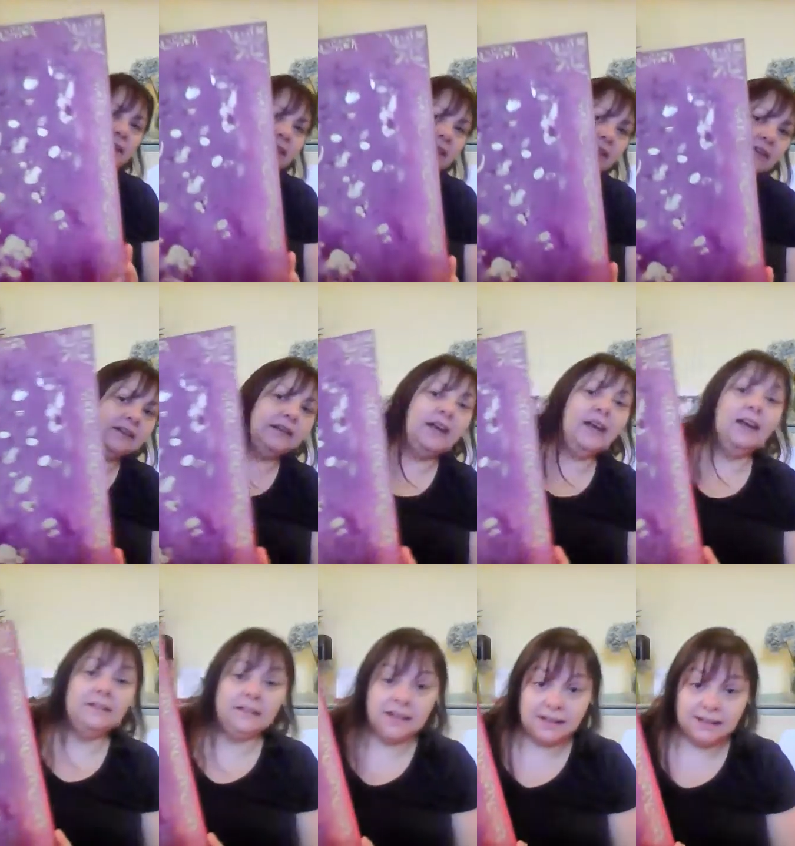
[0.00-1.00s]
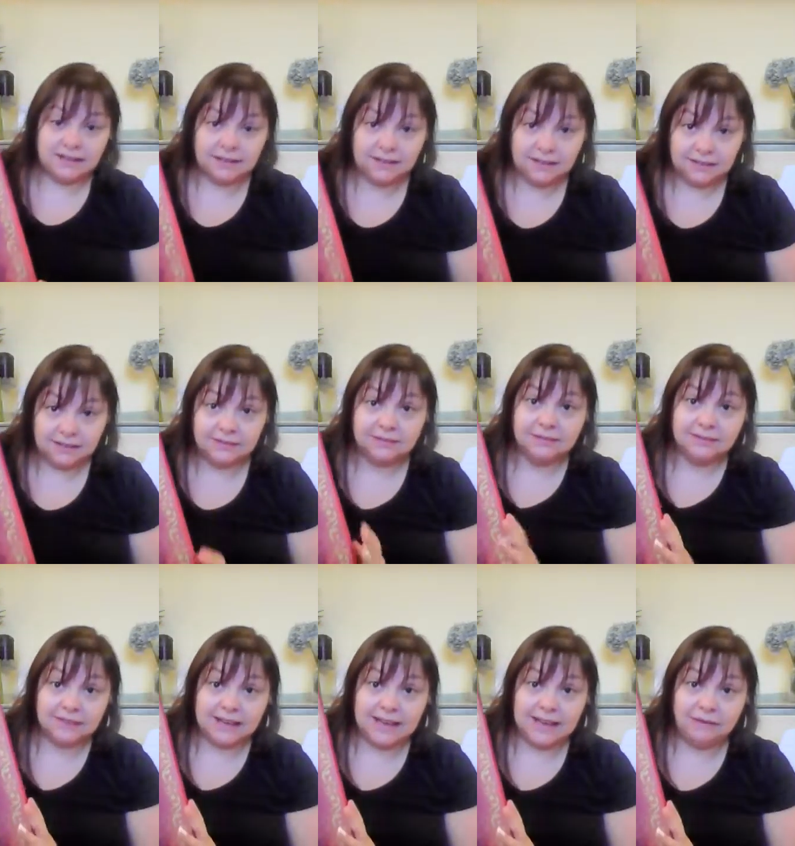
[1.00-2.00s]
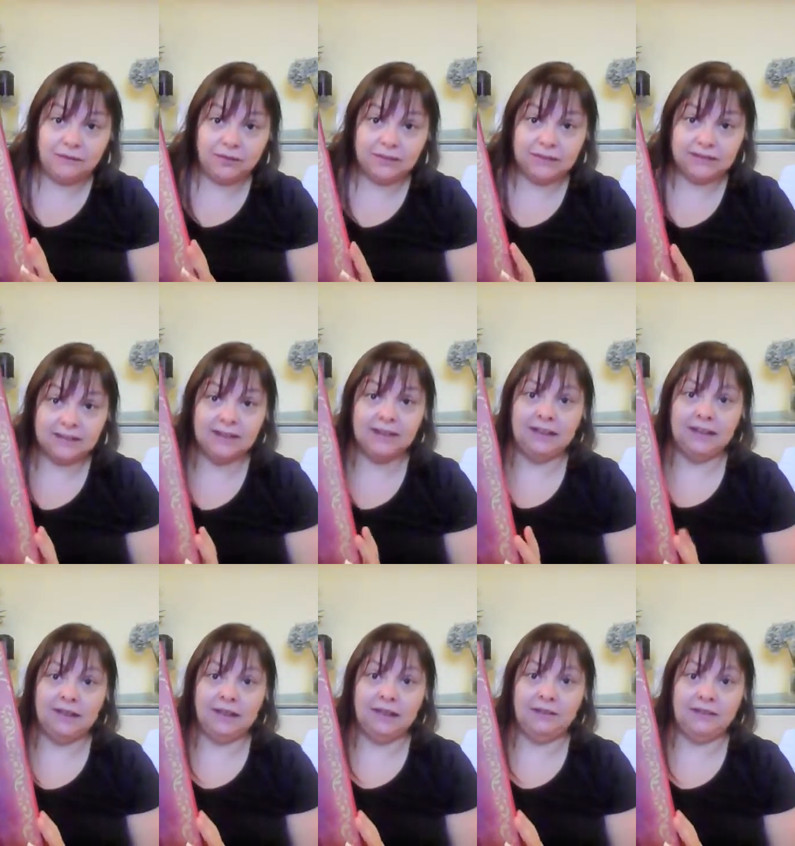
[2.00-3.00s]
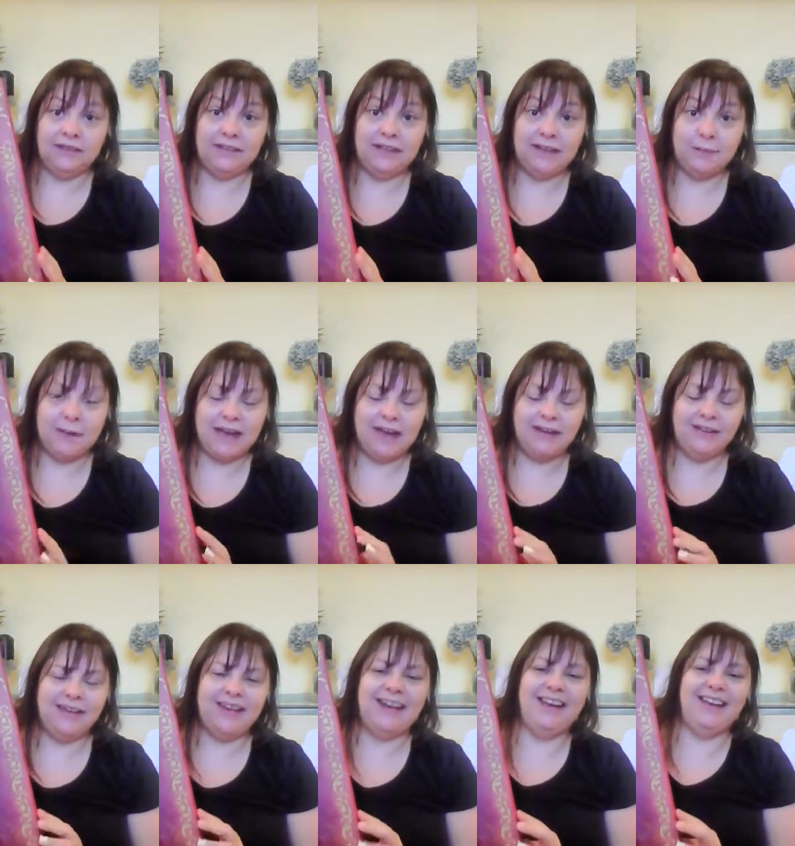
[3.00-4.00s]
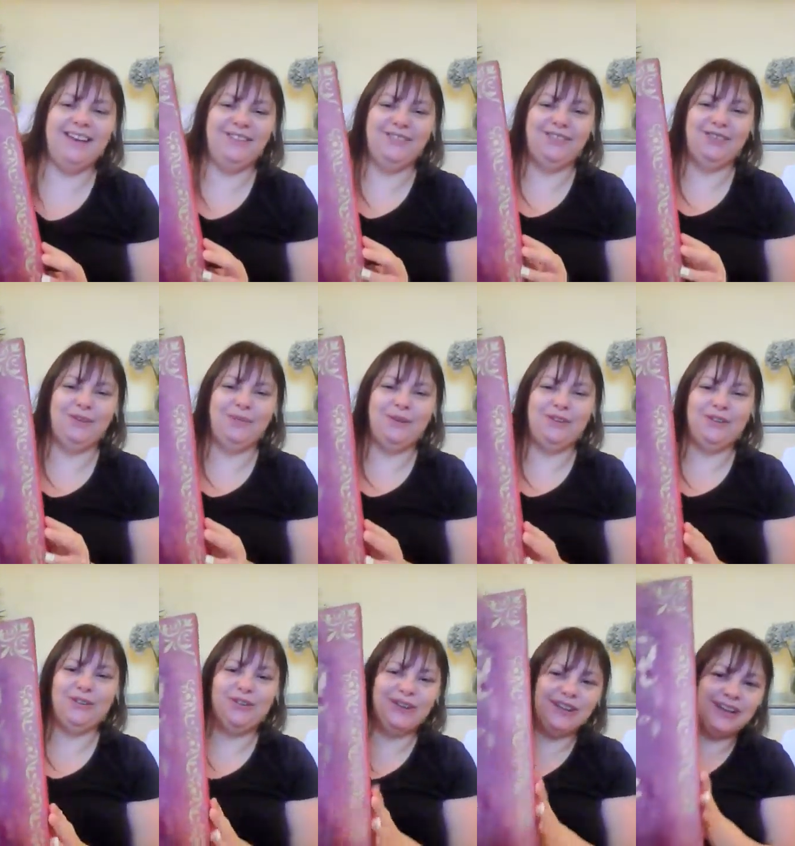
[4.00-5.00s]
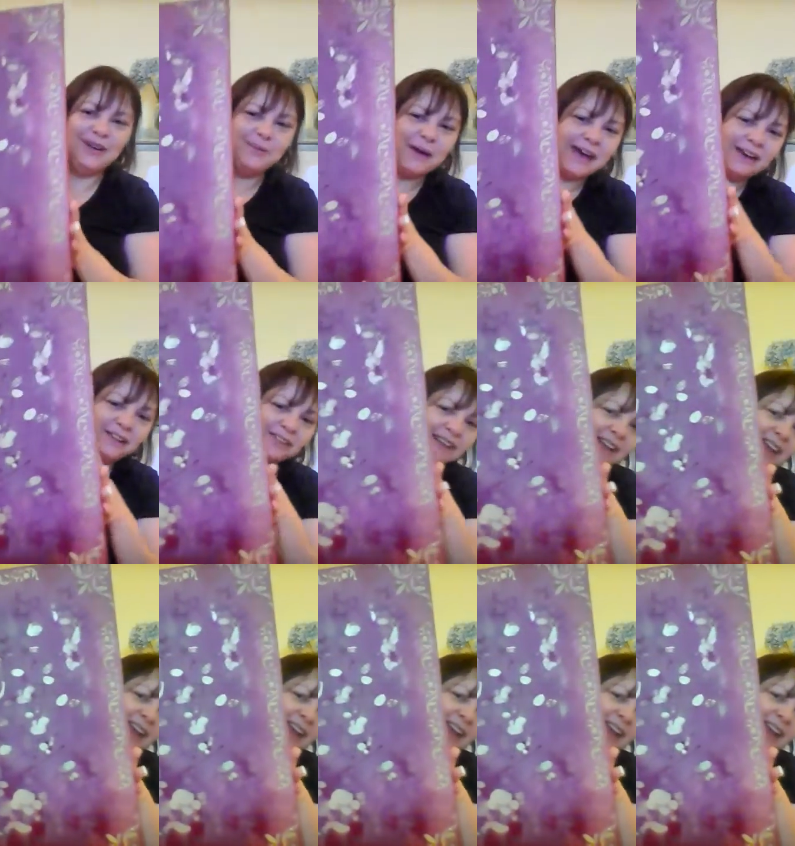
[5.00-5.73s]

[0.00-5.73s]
is the sad little canvas of the teddy bear that I've just been talking about.